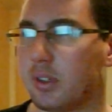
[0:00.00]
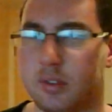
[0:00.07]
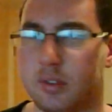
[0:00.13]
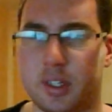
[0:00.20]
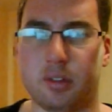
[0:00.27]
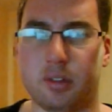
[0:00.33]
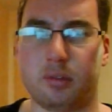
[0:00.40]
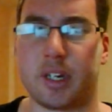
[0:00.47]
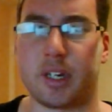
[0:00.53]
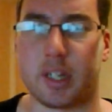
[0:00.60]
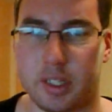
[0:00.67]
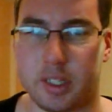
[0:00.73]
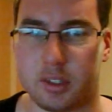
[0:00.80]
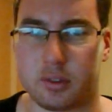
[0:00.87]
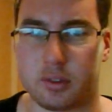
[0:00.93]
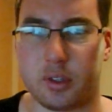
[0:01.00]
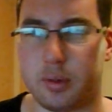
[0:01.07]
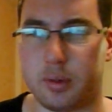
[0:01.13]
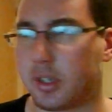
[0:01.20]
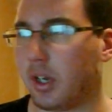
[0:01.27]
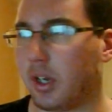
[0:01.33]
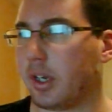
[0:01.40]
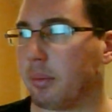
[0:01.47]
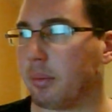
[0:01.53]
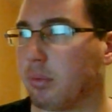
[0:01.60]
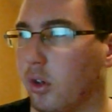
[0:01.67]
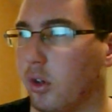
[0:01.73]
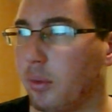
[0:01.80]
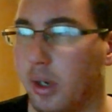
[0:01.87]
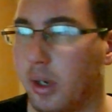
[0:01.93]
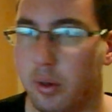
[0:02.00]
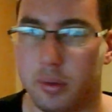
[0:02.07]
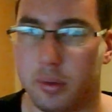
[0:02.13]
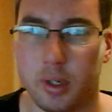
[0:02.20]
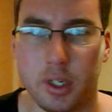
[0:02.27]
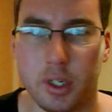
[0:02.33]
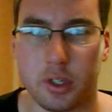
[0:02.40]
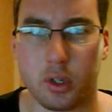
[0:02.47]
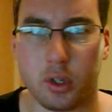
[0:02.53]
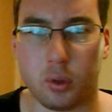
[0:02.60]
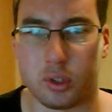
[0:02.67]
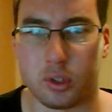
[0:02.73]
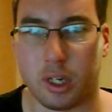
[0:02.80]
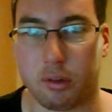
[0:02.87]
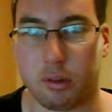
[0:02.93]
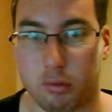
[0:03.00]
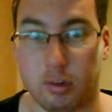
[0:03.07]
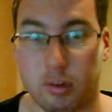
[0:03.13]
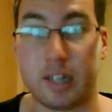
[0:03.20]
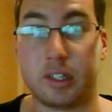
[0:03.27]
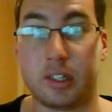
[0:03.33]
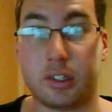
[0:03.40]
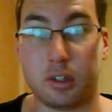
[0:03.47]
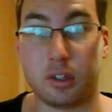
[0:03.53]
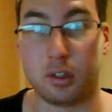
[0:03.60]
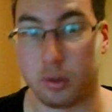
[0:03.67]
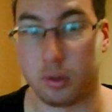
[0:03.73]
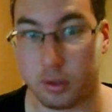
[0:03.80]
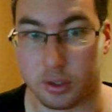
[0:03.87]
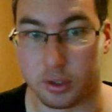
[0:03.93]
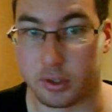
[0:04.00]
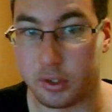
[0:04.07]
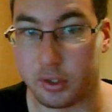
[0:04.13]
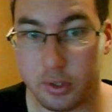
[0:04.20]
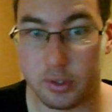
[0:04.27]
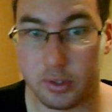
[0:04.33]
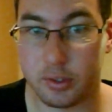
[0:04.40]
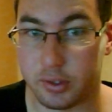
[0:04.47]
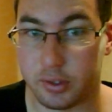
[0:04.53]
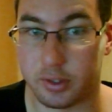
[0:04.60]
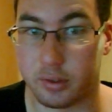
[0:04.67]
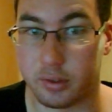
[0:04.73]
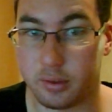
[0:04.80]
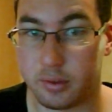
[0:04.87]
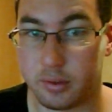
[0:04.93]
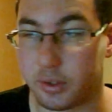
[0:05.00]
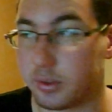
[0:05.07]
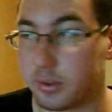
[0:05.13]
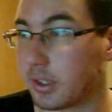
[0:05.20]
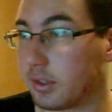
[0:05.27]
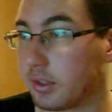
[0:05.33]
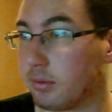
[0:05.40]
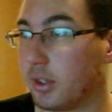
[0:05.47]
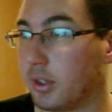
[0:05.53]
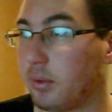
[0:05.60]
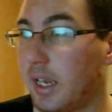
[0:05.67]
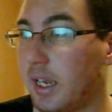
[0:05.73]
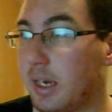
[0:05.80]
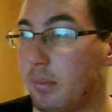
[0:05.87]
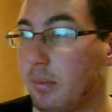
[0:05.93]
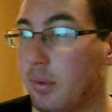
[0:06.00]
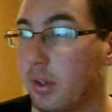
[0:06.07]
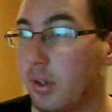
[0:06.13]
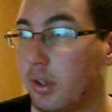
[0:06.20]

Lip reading: in the ring and he's cutting a promo, calls out Randall Orton, using his real name.